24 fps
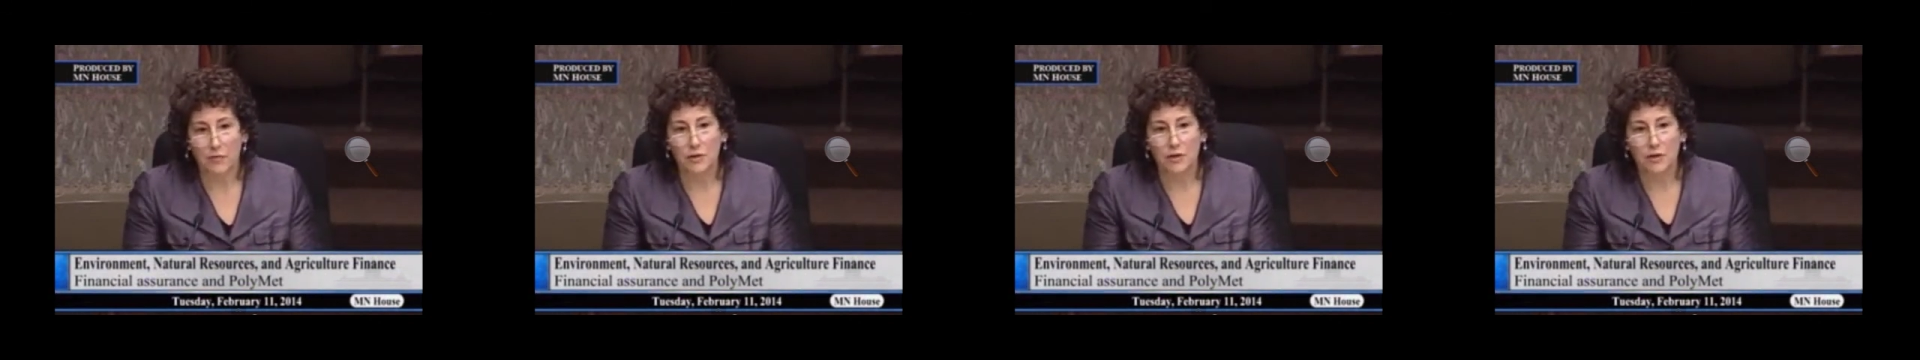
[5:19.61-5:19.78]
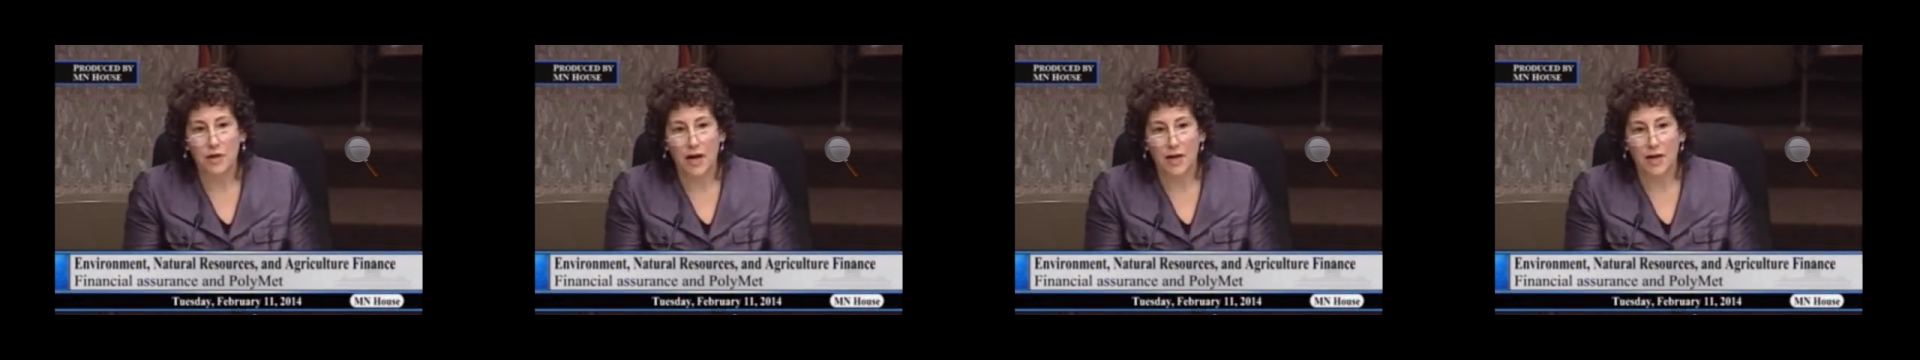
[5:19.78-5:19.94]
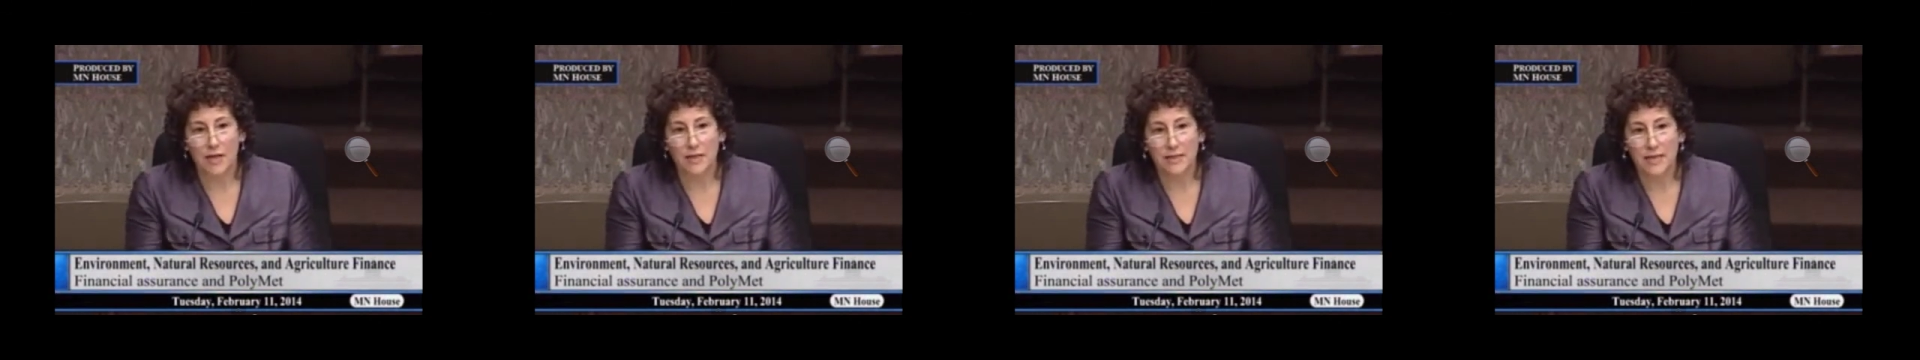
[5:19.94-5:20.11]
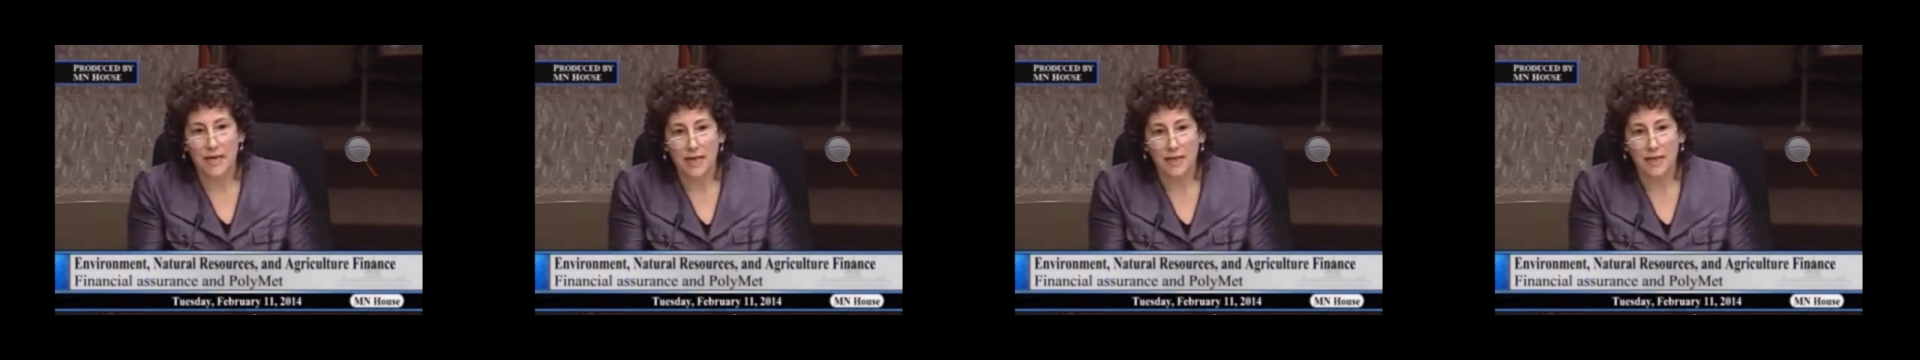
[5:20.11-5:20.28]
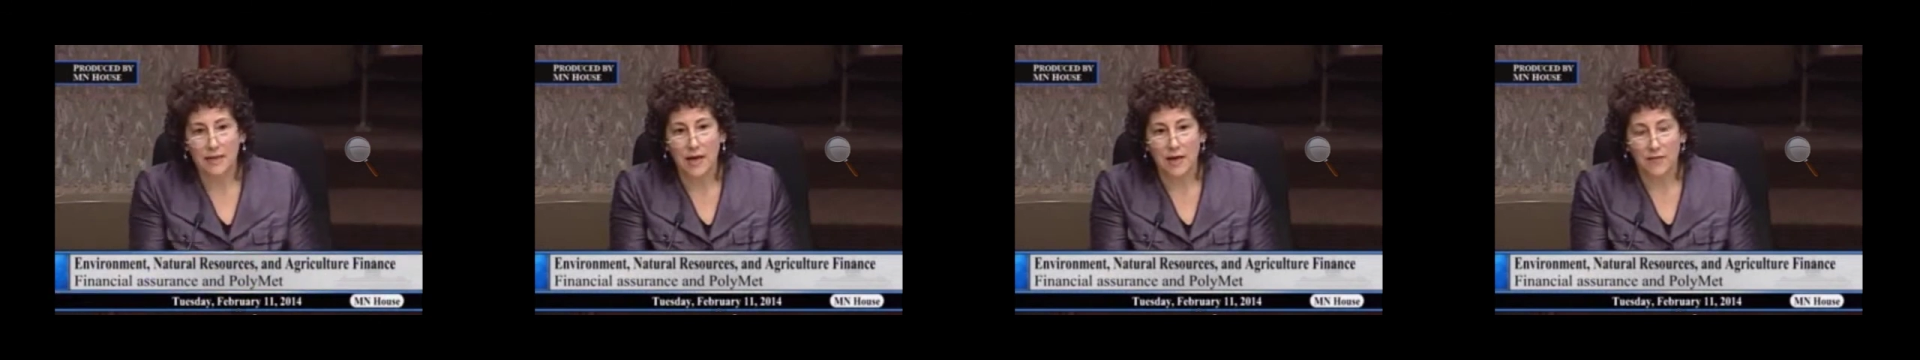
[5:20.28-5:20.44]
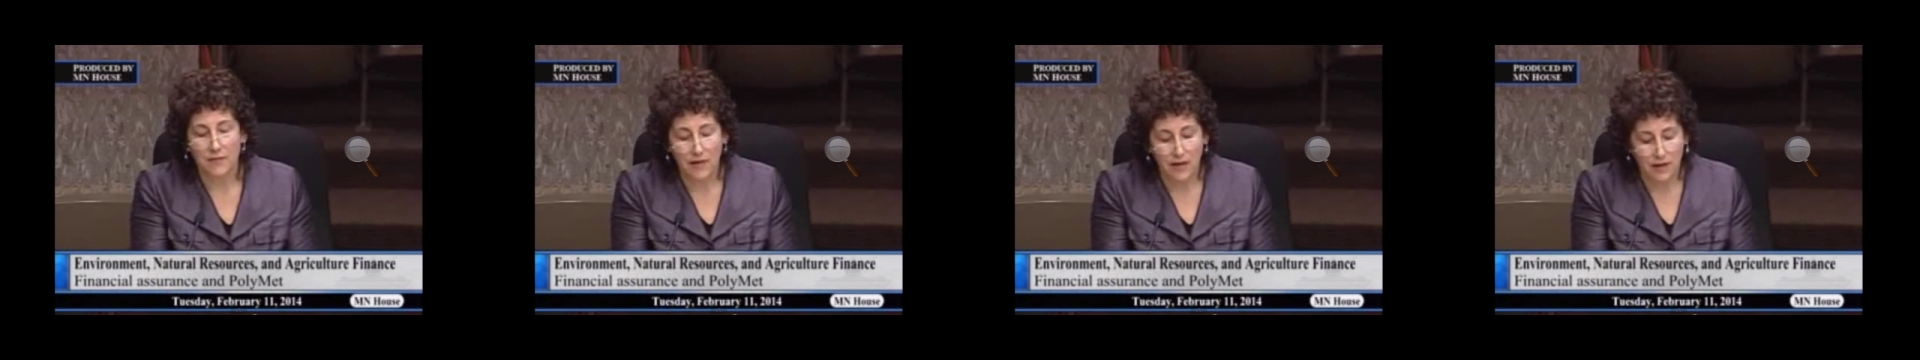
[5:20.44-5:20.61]
would not
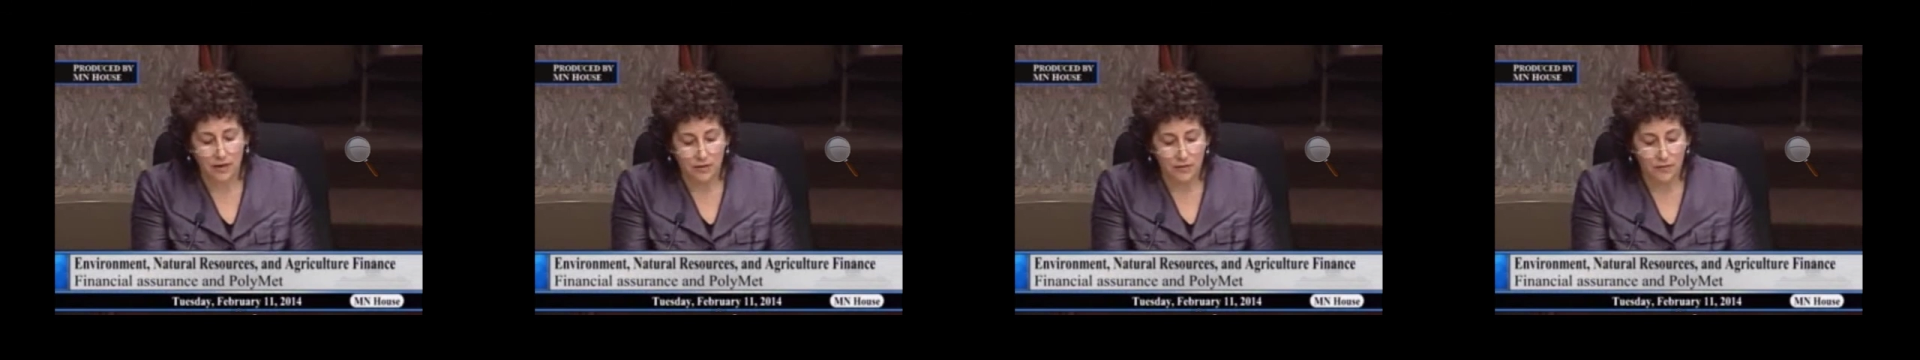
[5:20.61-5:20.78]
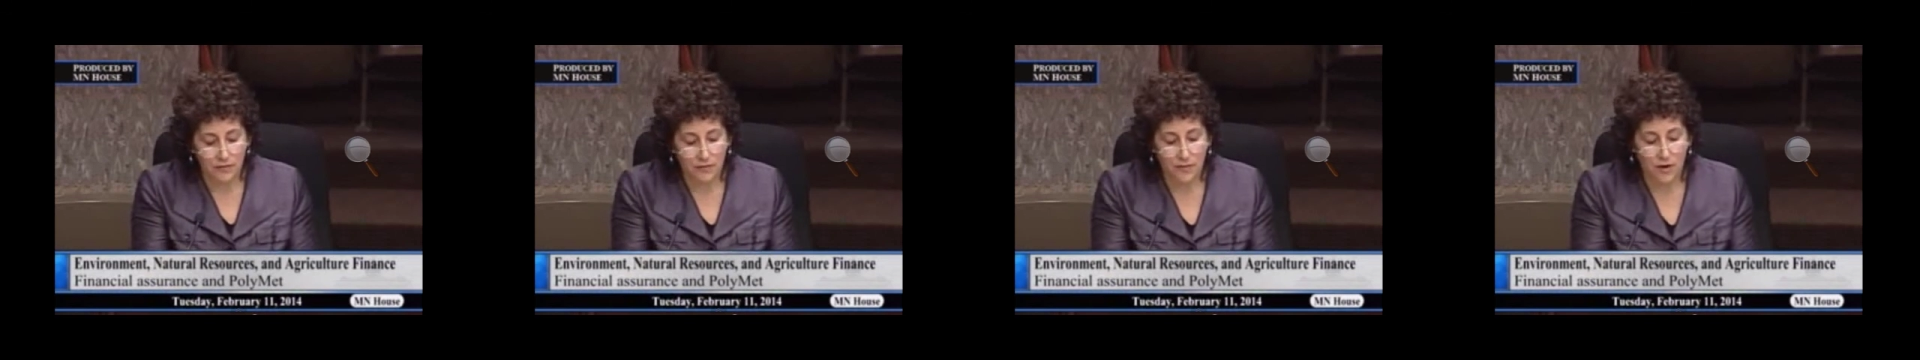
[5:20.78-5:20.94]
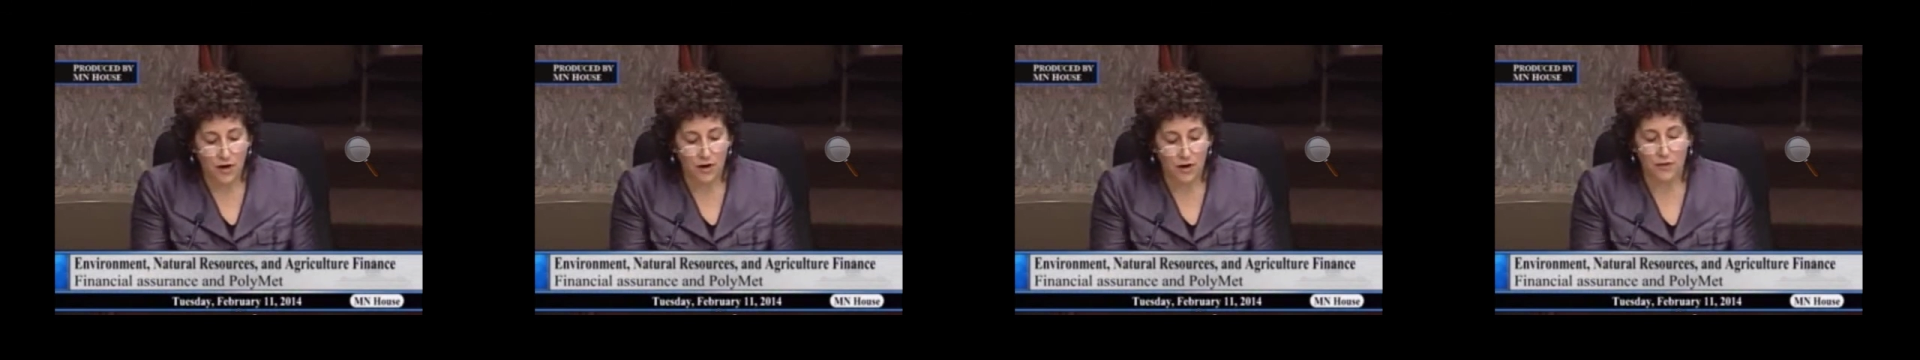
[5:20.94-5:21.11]
attain that value